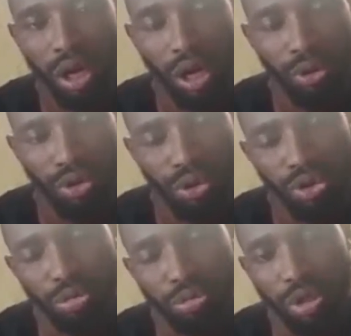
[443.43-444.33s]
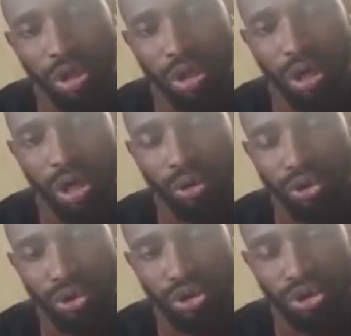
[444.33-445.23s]
I was
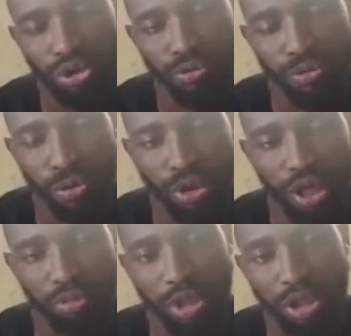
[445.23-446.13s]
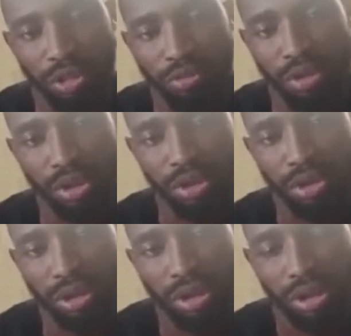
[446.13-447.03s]
holding the phone at my left hand.
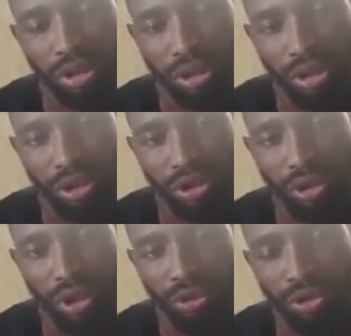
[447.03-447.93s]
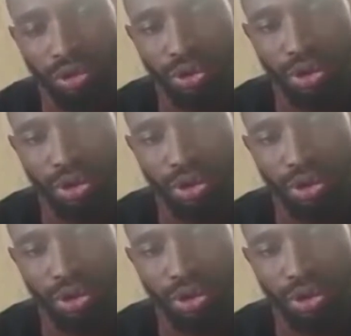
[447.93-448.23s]
Then I was